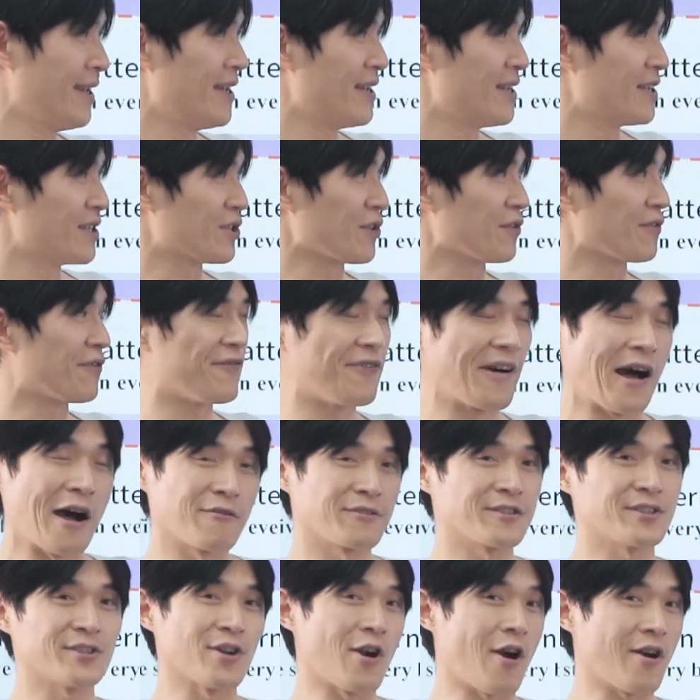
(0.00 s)
So 5
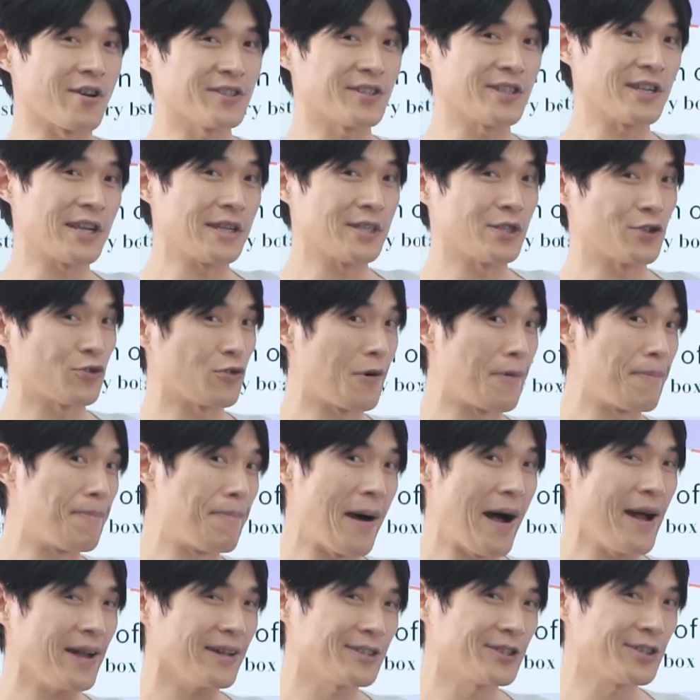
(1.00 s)
stars into a
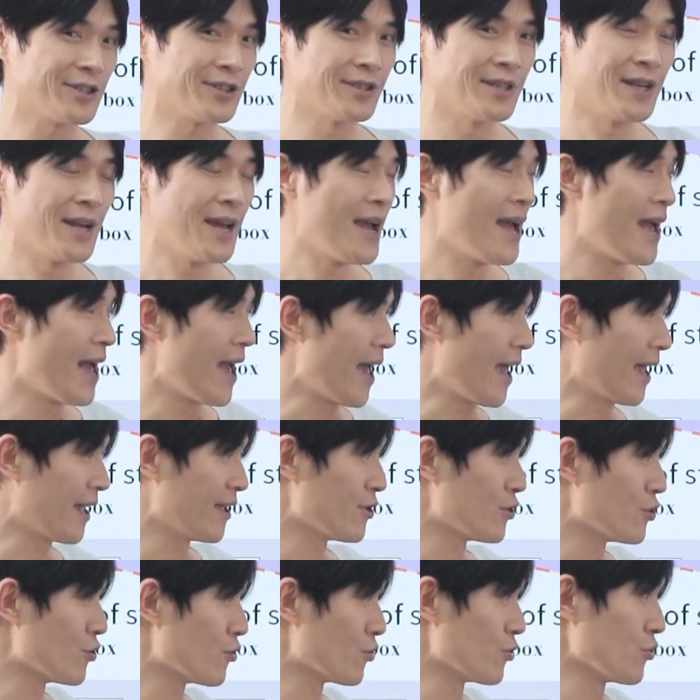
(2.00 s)
box, and
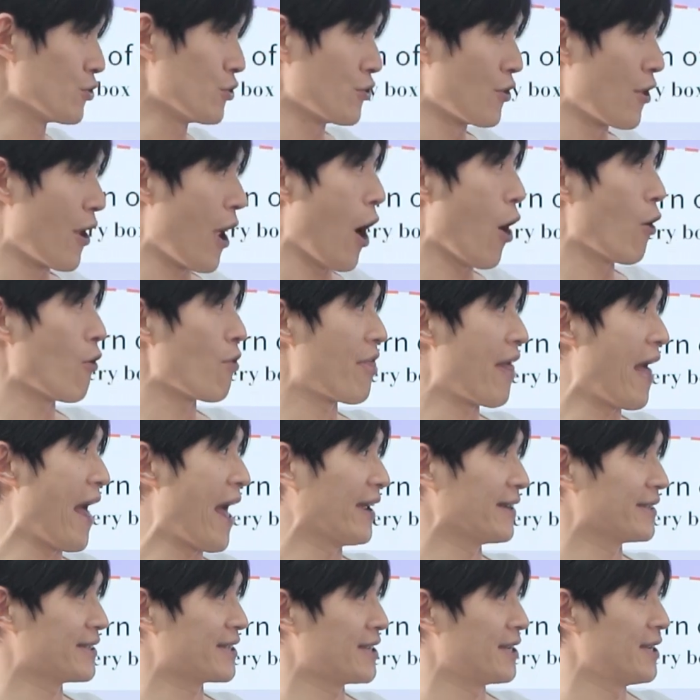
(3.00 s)
you know
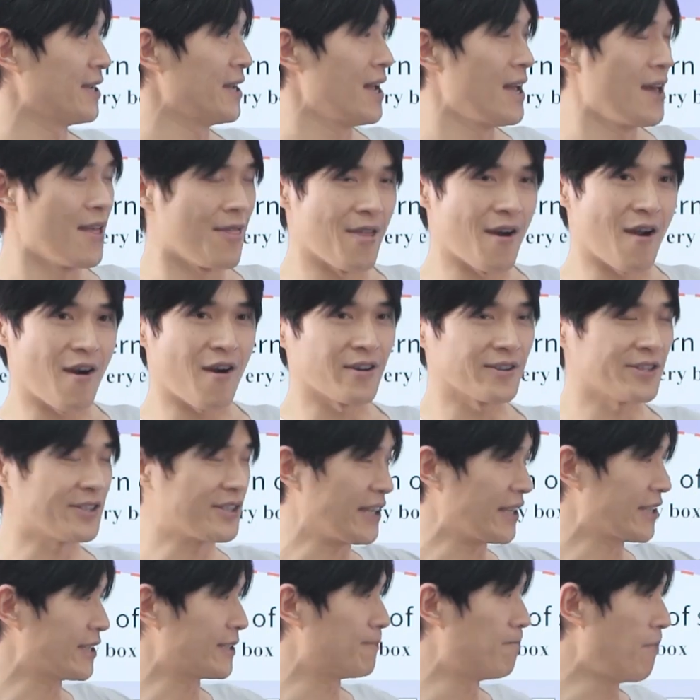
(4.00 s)
that there are
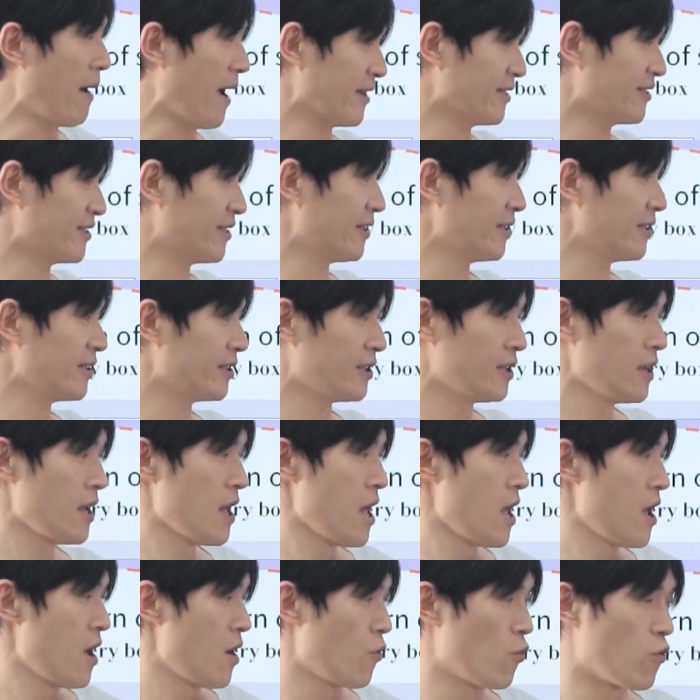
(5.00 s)
6 boxes
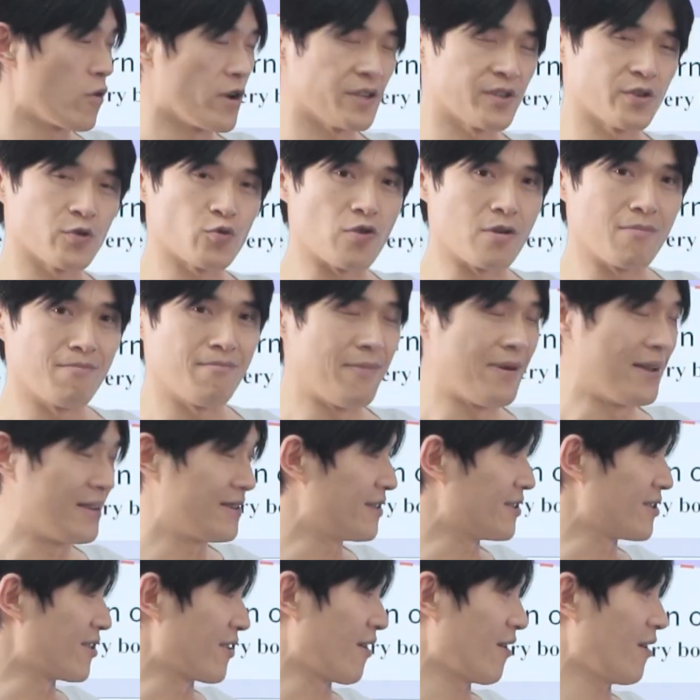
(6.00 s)
with
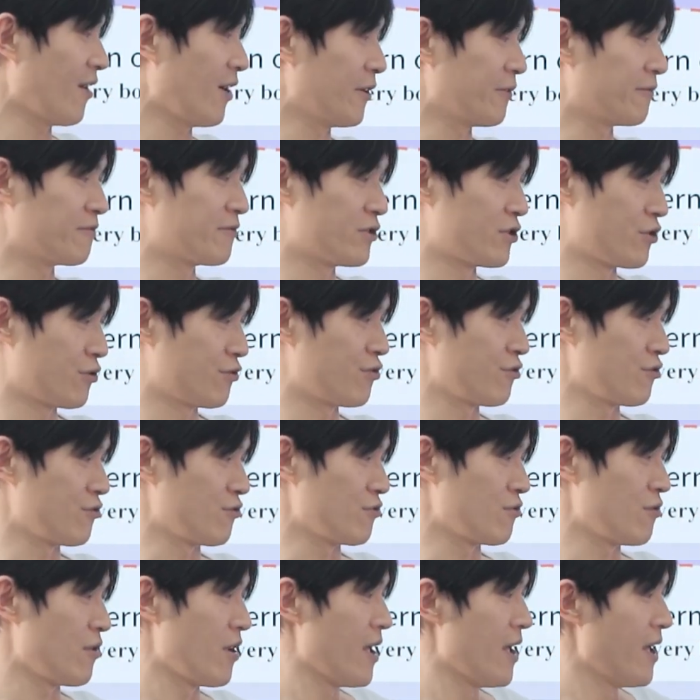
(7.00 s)
remainder of 2.